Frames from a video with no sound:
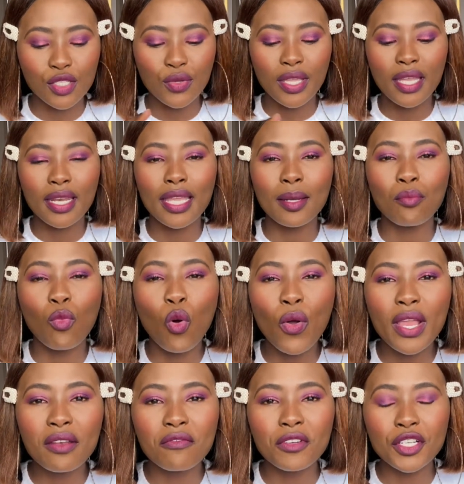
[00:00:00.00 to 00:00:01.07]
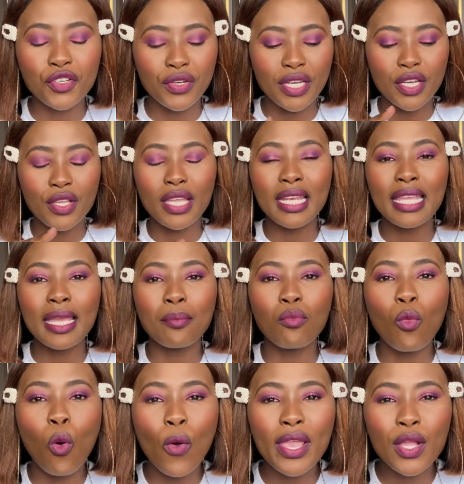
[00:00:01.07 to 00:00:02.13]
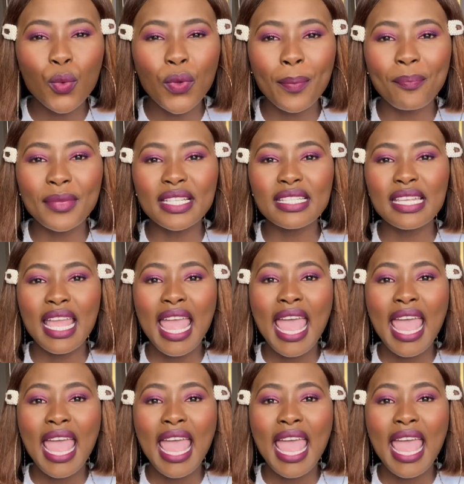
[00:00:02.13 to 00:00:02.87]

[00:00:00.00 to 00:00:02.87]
you can get more inventory, you can get more equipment,